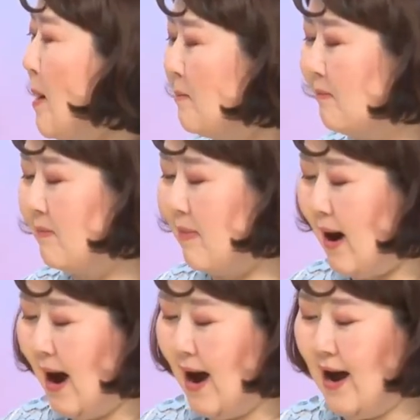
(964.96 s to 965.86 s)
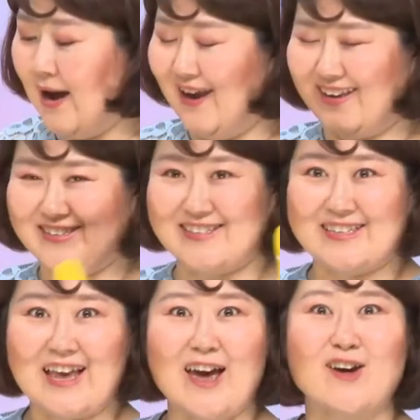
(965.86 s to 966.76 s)
Mice.
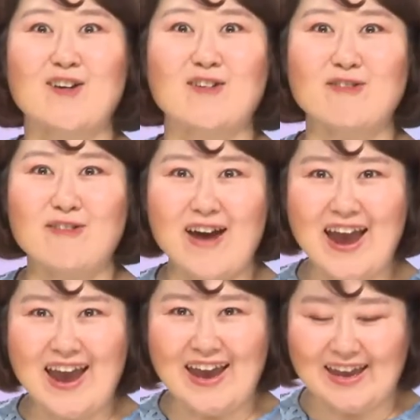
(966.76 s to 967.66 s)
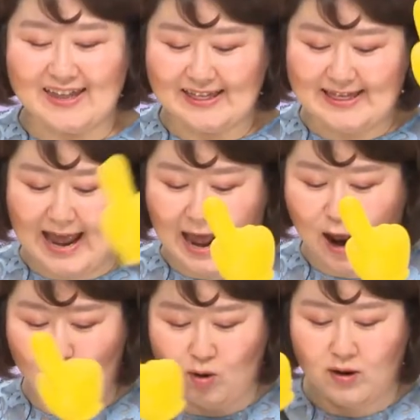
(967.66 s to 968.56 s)
Great. Now,